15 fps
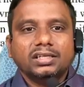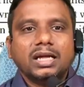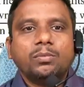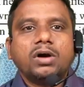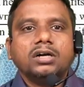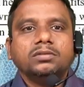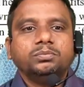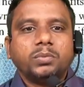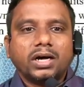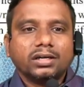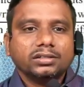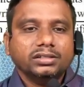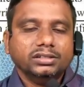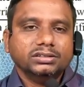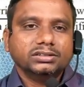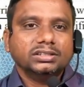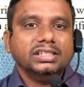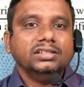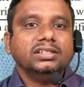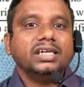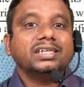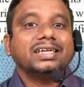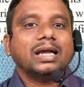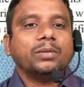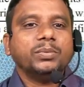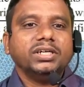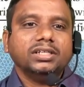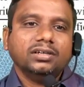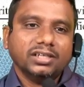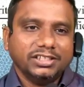among partners in their
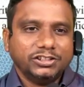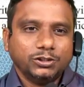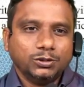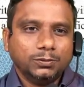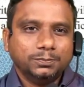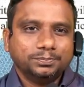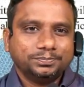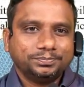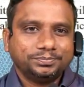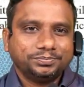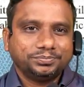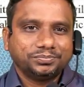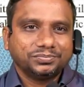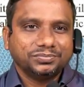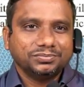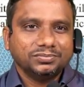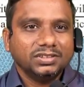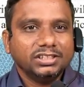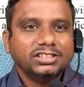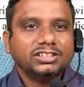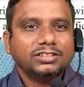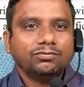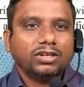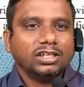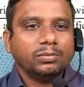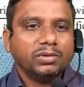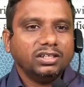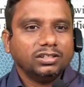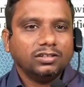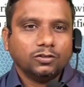capital. The
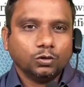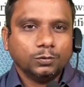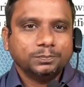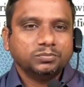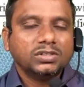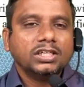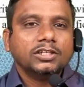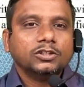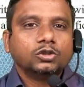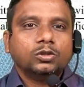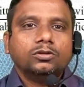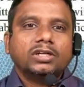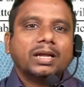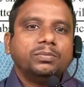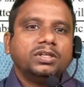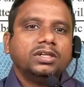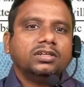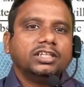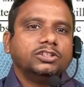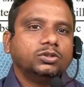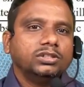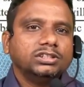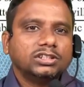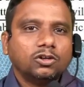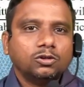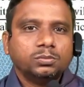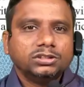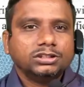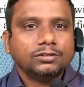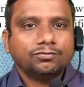fundamental rule. So capital ratio is how
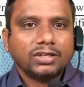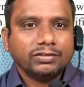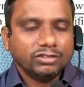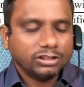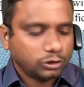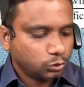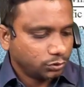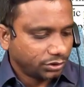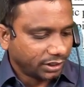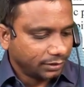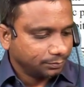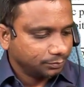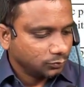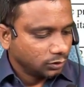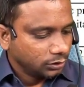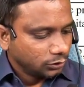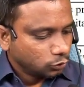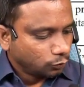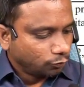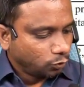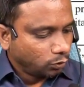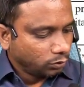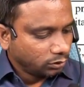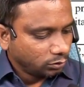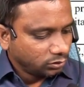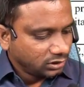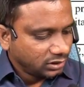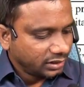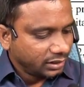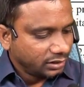much? 5 is to 3.
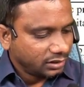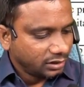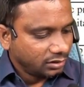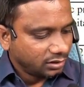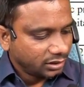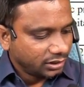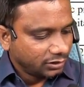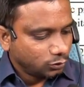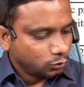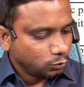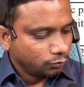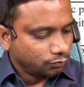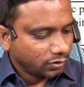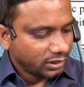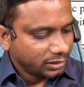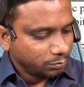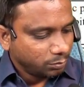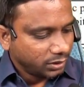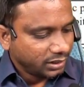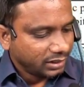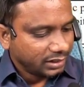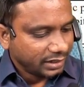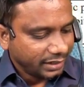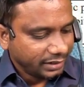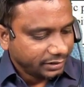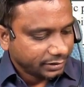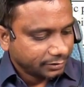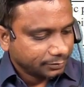4,800 into 5 by 8.